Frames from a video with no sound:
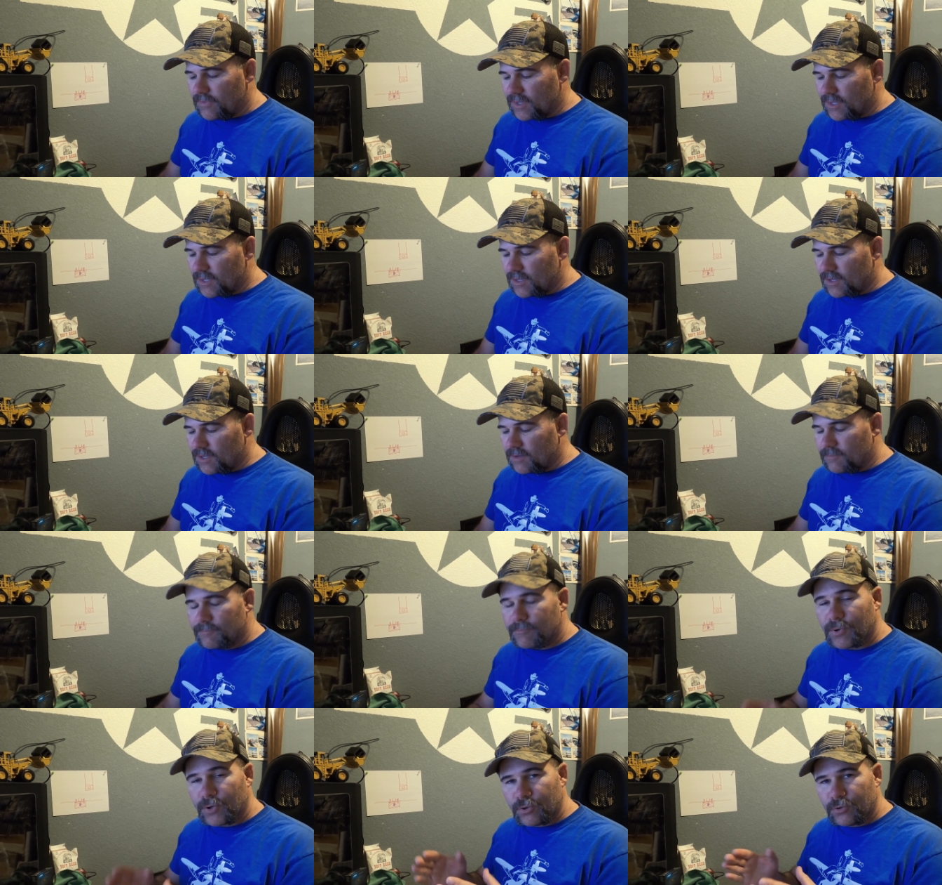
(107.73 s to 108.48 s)
The
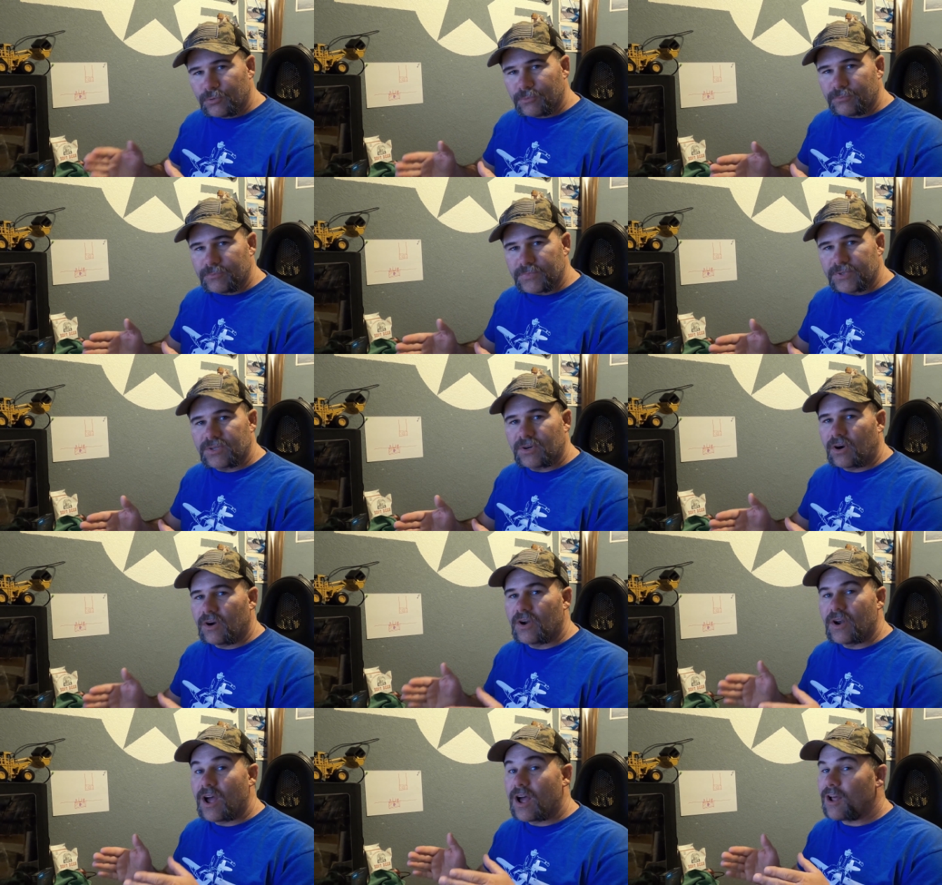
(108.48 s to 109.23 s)
booms
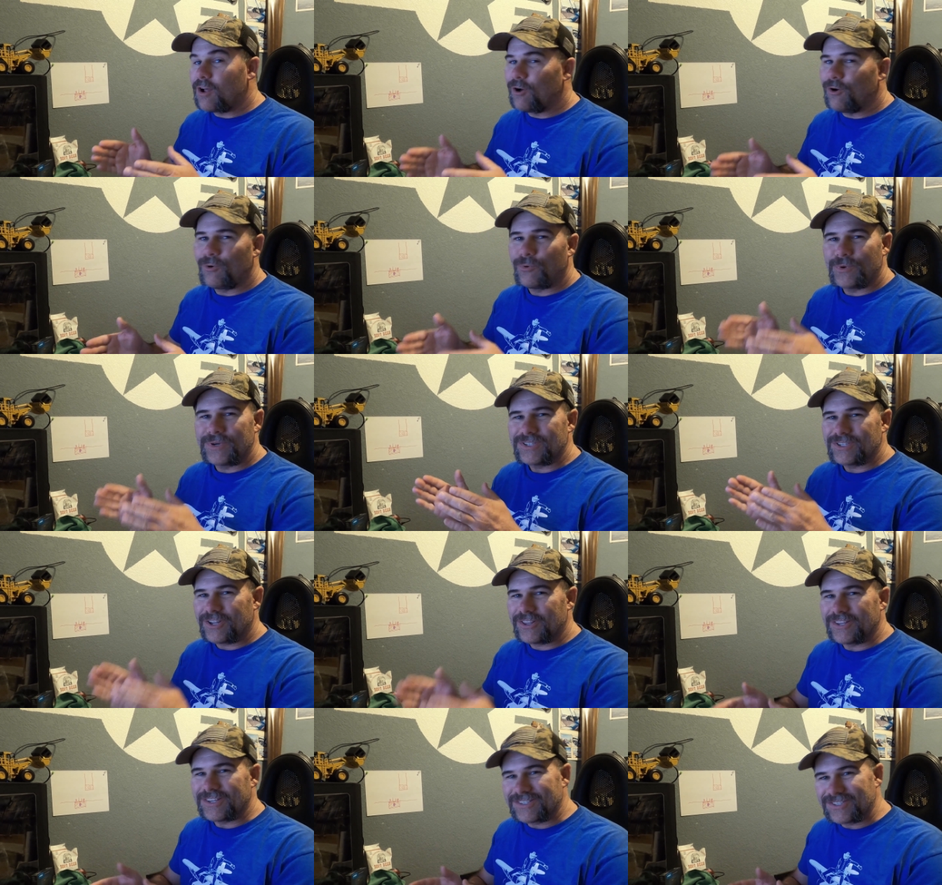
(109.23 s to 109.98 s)
are not
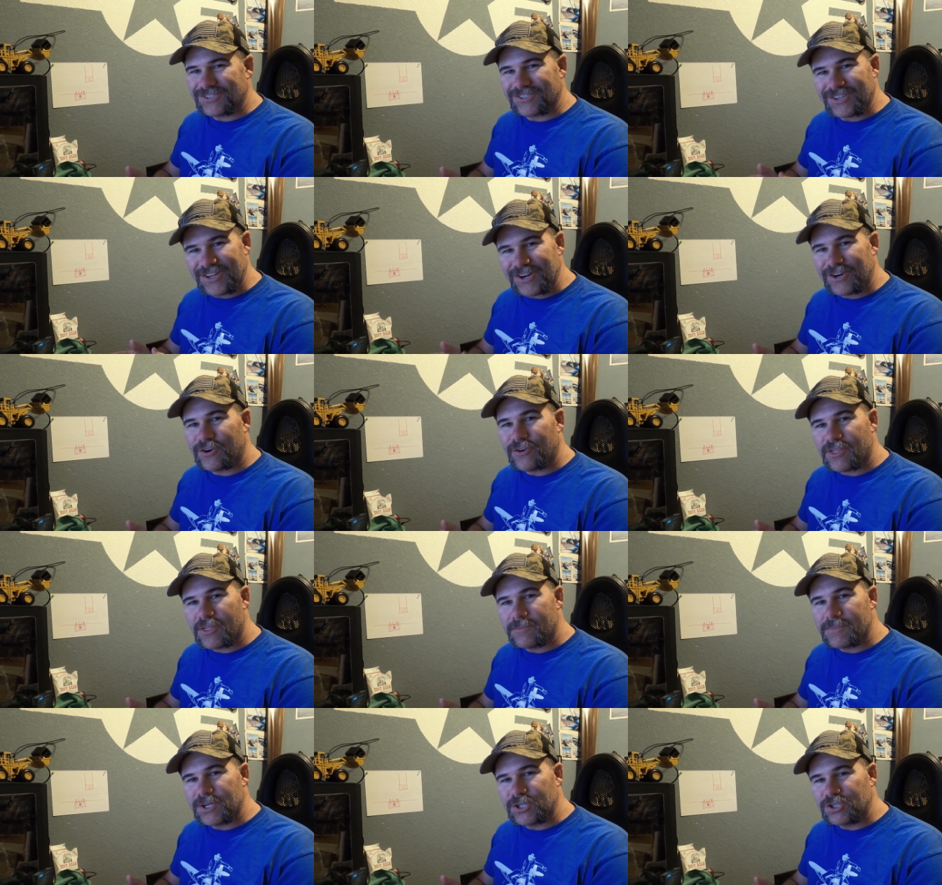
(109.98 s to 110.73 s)
always on the center
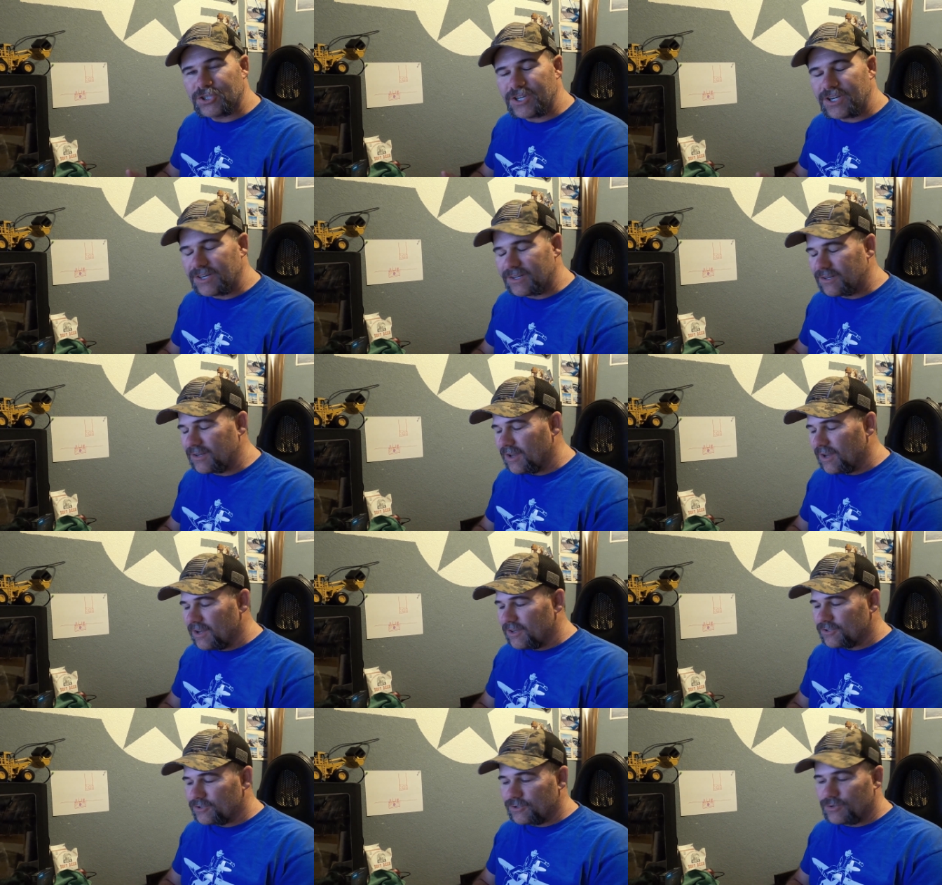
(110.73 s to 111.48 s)
of the machine,
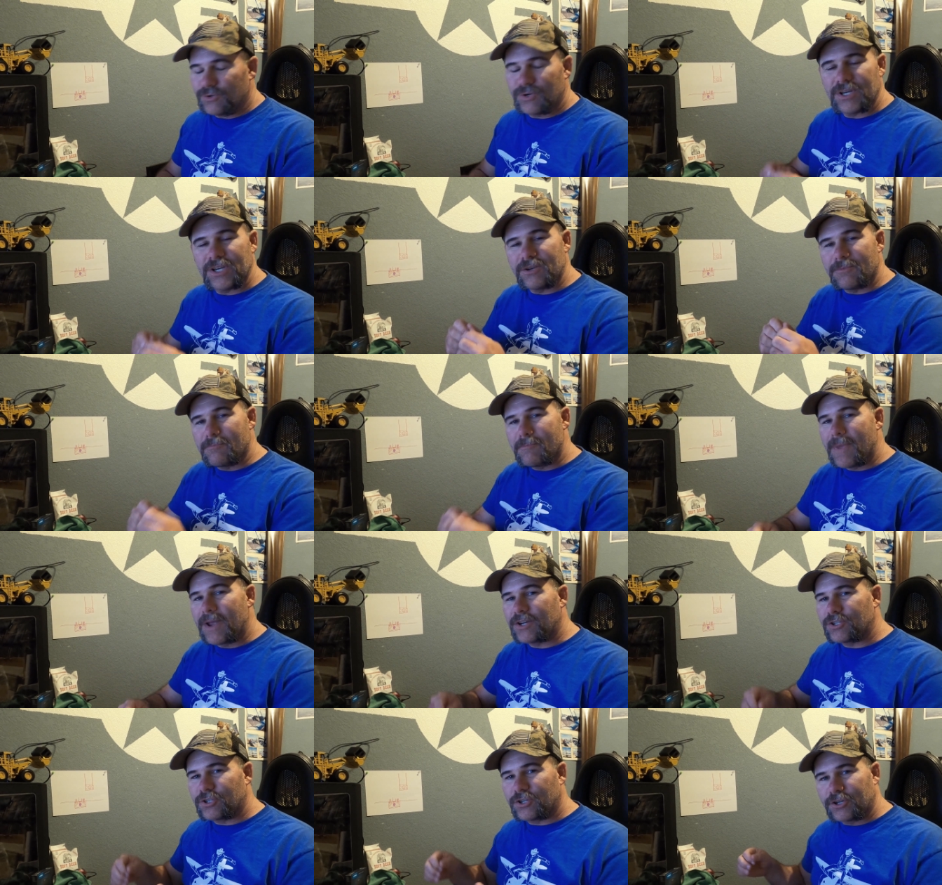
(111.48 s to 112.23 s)
so you need to
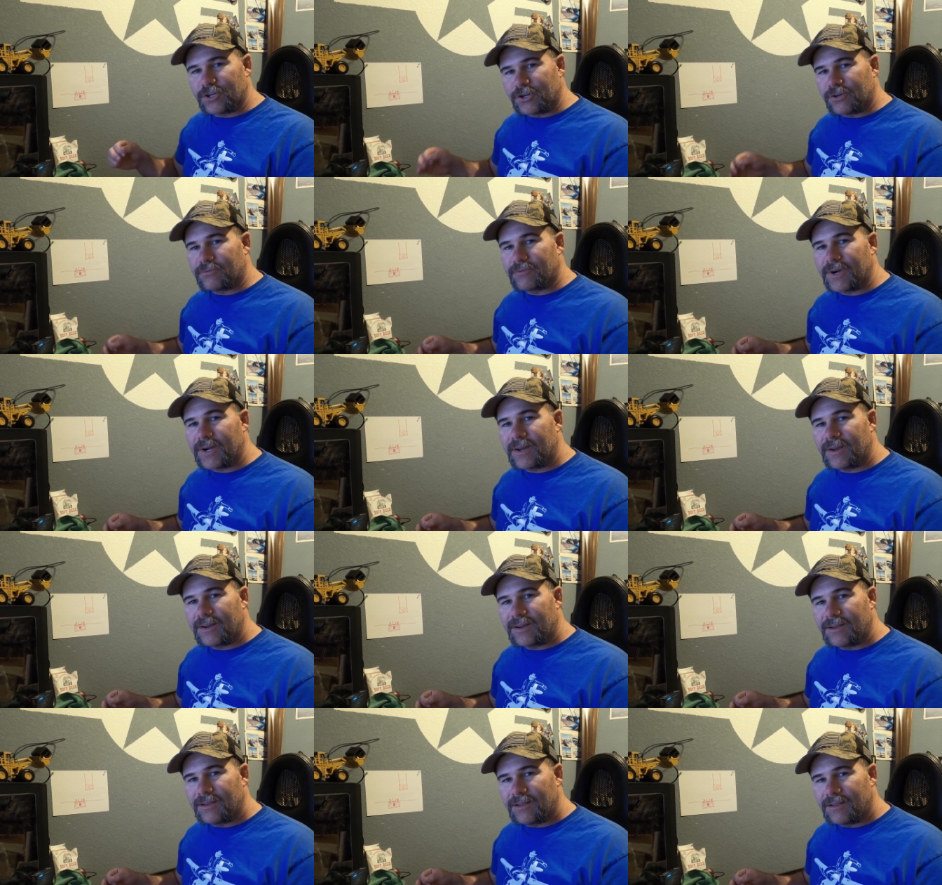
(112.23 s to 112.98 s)
measure your
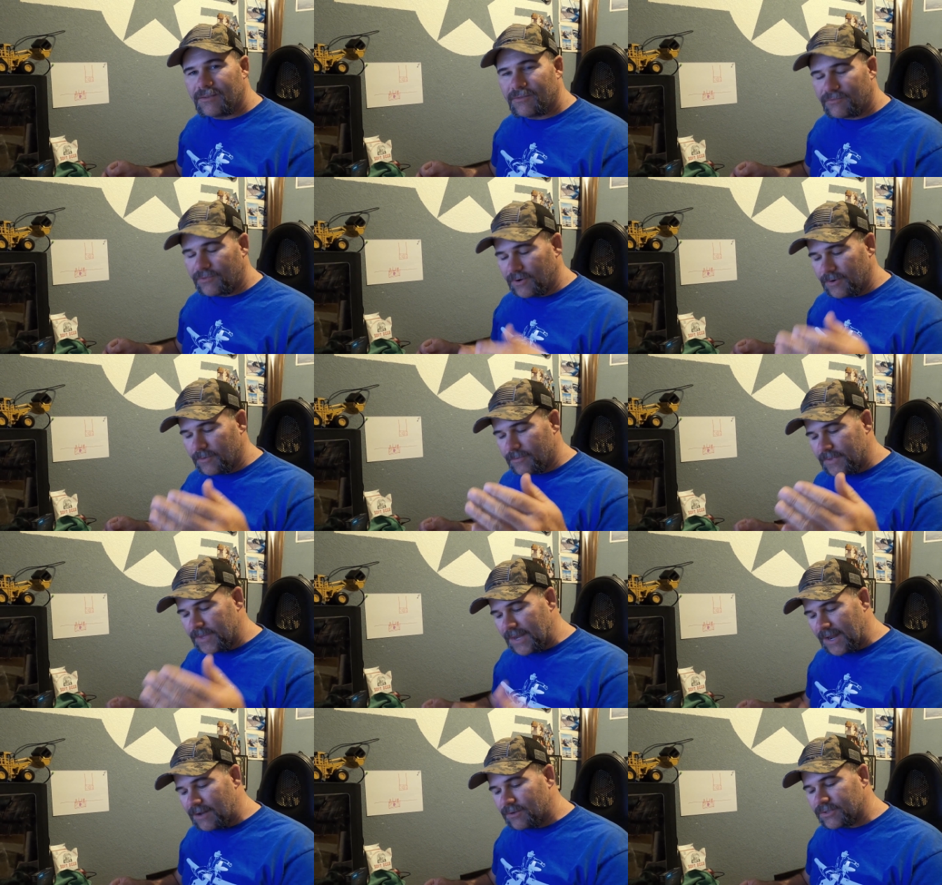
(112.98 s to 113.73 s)
rig from
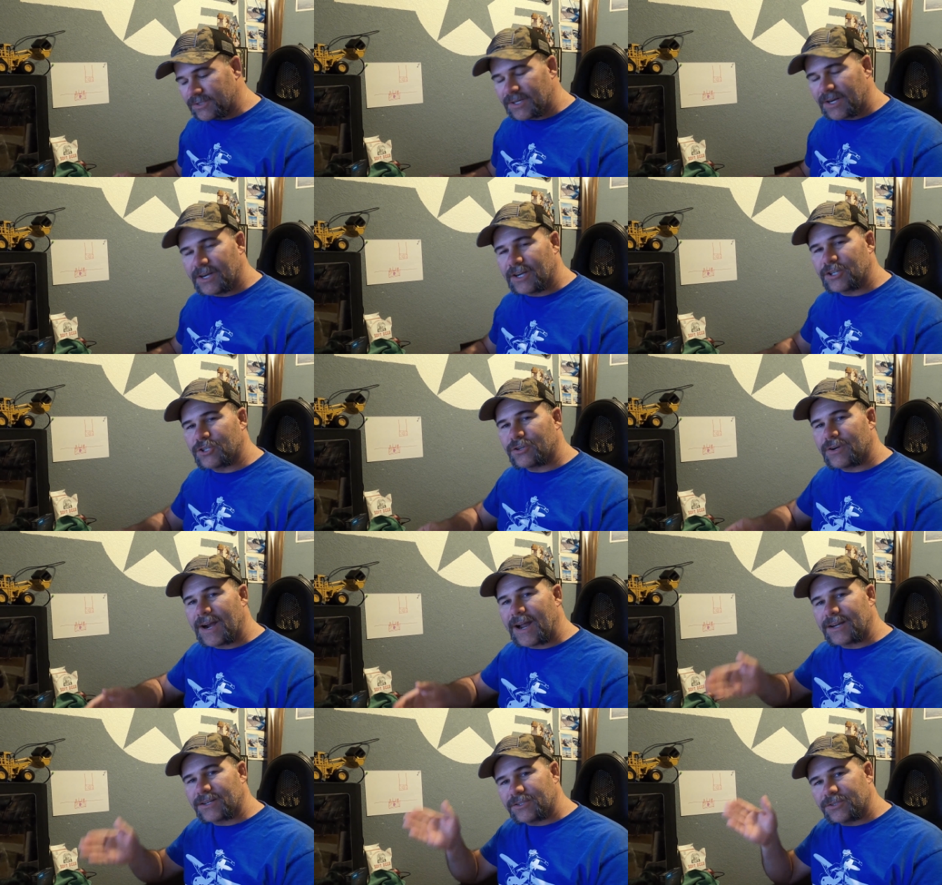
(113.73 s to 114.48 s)
the outside of
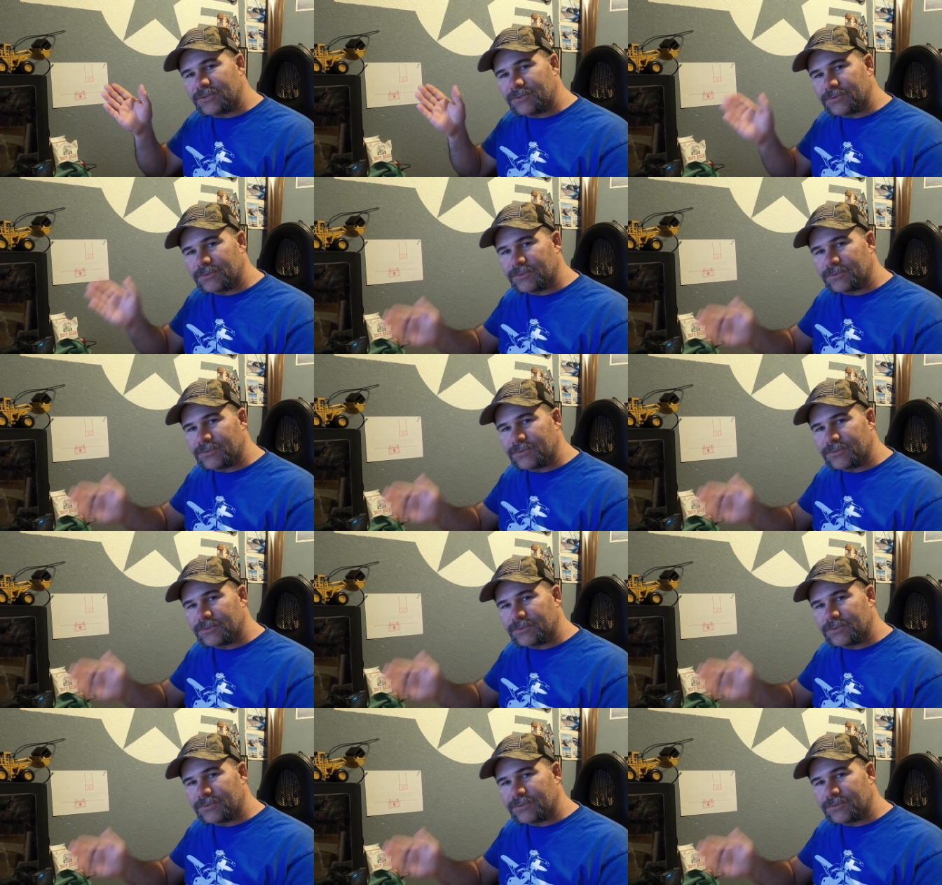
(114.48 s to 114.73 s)
track